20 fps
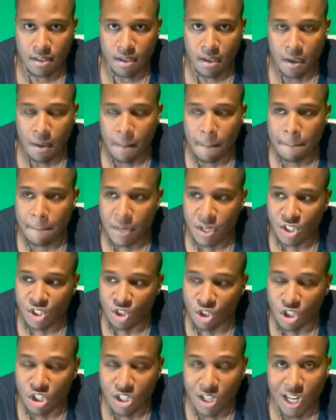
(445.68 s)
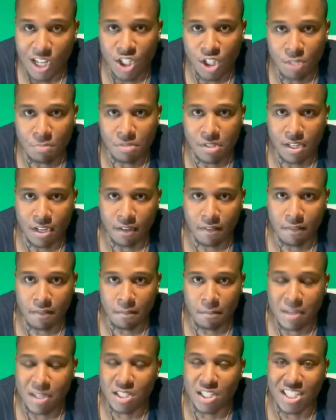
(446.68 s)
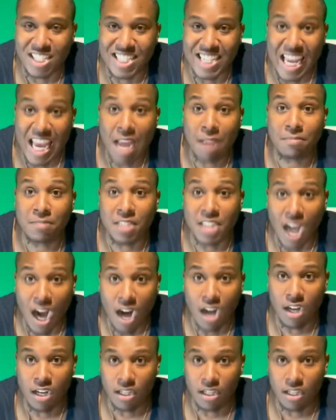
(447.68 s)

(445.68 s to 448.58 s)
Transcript: Mr. Clutch himself, Mr. Dame Dollar.